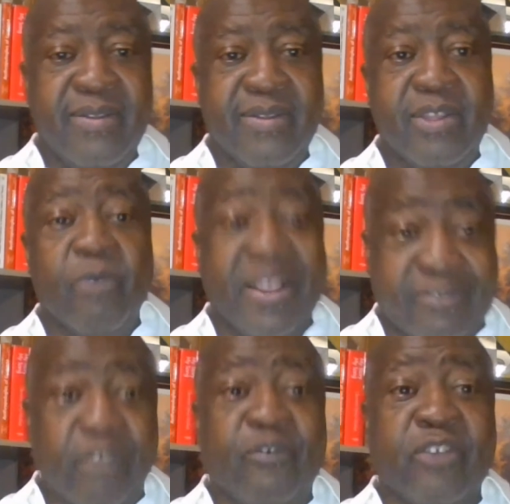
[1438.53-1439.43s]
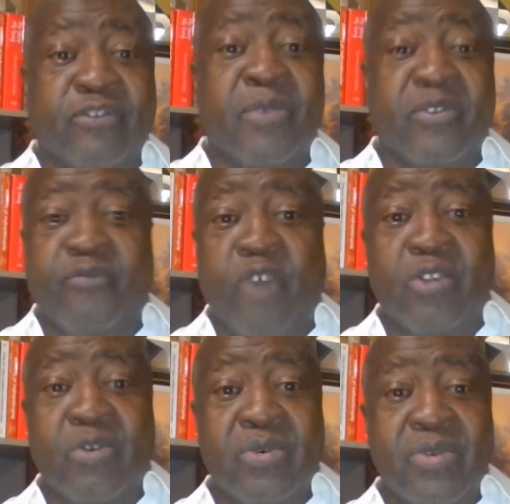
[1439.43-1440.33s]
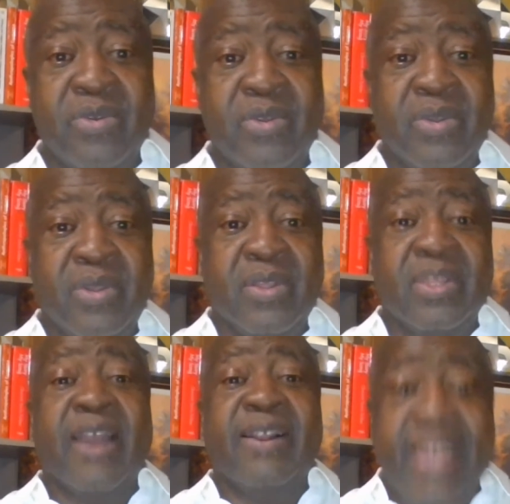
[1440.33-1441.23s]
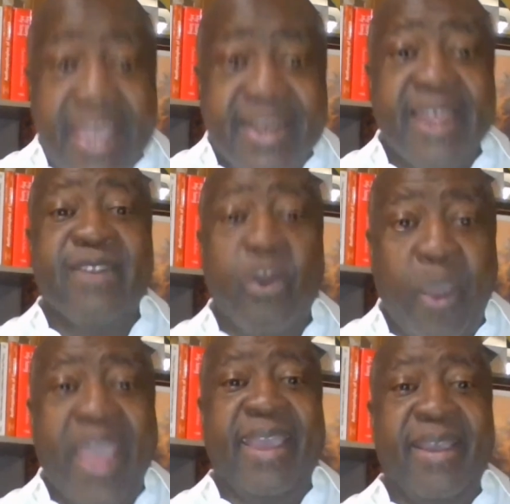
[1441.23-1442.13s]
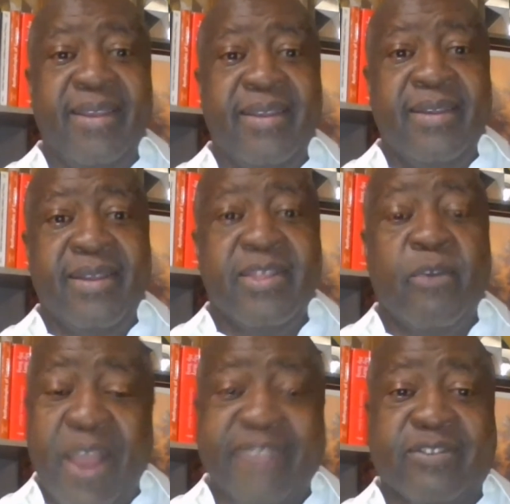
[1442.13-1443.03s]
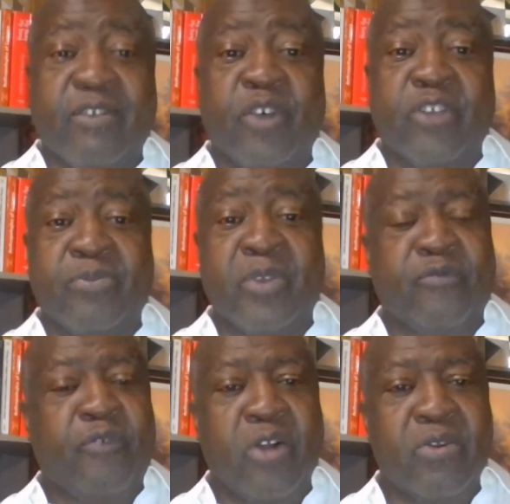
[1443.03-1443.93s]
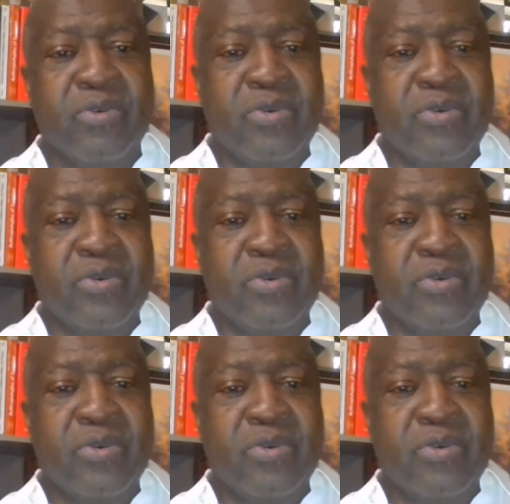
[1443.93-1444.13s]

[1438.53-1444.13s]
The rest of us must follow. They're leading the way. The rest of us must follow.